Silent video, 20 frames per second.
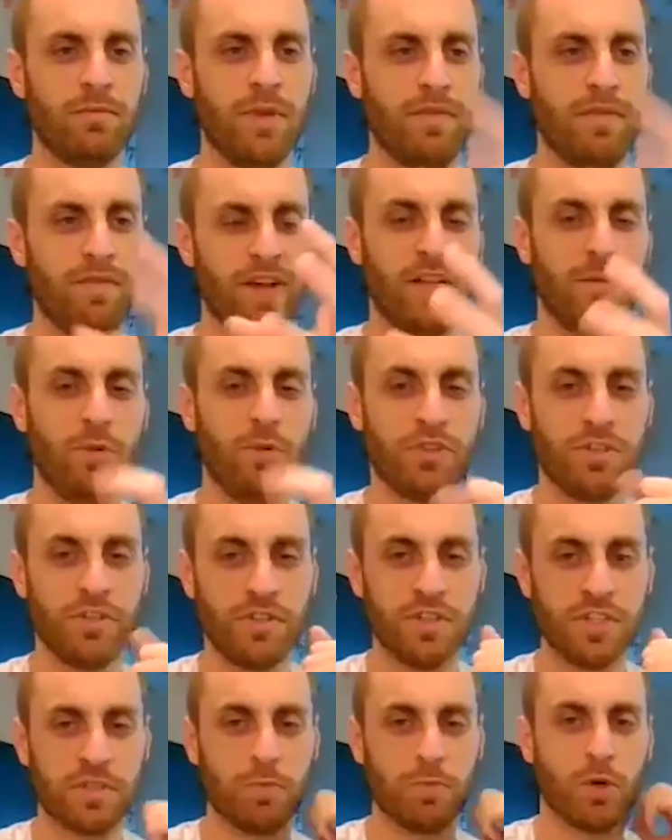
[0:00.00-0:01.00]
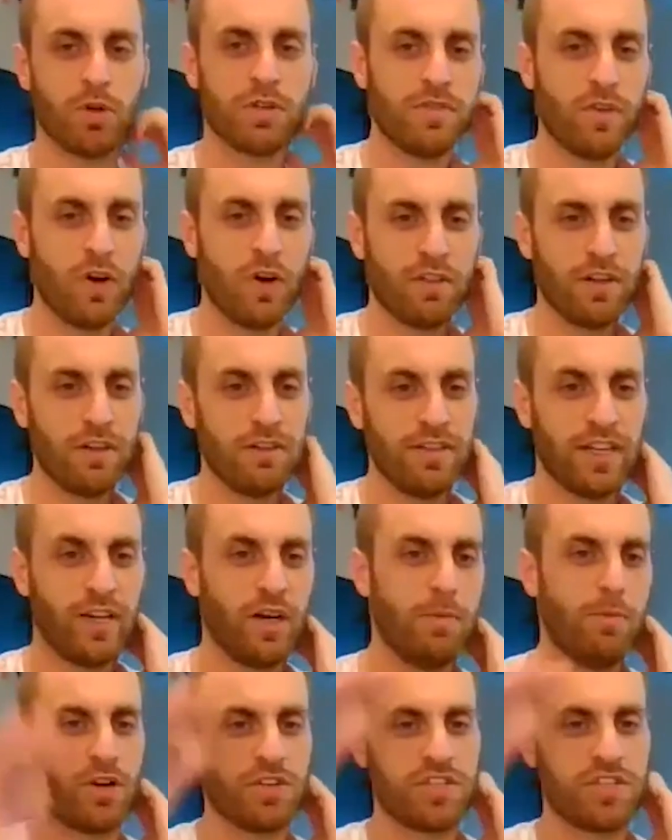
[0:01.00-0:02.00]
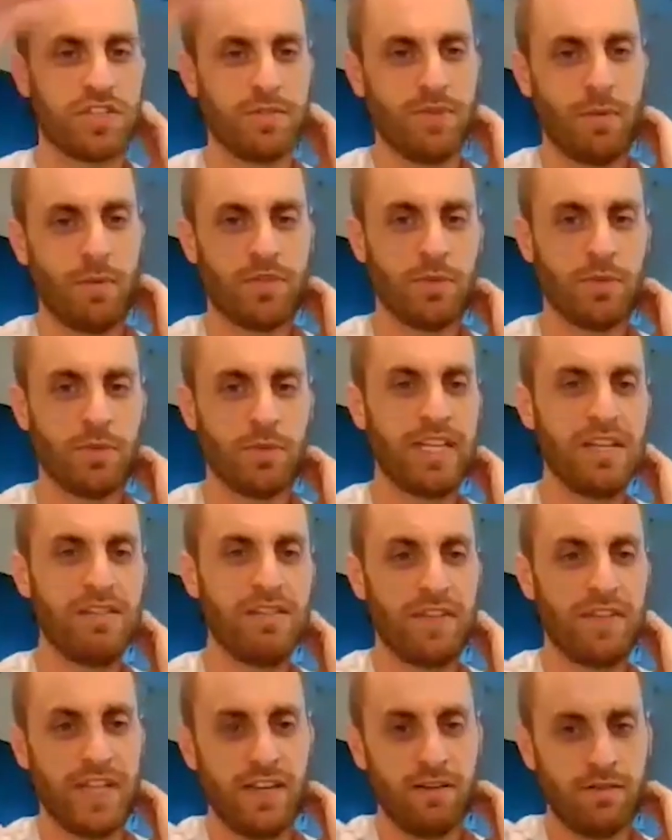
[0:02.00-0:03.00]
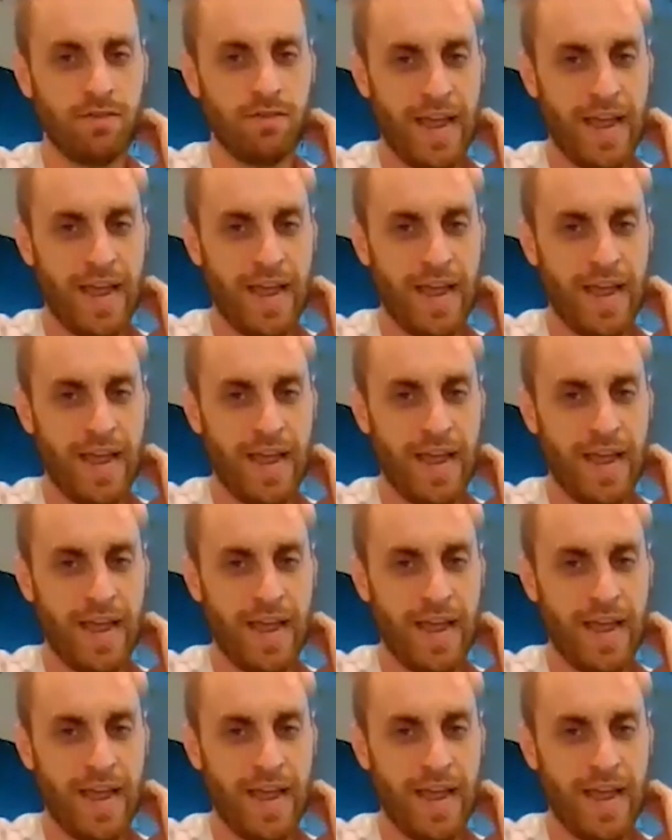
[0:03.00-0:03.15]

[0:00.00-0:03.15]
available to disperse farther. Like it'll march them up to a leaf and then